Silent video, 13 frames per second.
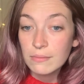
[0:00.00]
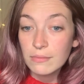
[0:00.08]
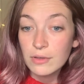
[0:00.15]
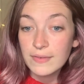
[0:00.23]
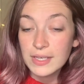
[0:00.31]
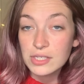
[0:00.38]

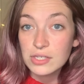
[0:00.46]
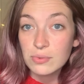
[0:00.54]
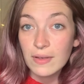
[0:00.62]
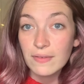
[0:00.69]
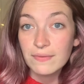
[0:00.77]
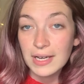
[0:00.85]
moving
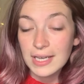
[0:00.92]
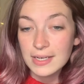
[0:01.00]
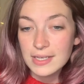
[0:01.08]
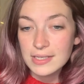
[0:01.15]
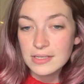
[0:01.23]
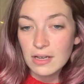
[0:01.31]
swiftly in
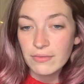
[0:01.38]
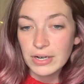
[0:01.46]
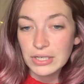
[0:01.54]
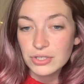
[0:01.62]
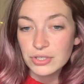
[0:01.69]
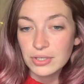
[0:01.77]
his
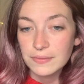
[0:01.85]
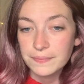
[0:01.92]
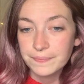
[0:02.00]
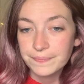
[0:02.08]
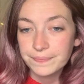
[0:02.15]
direction.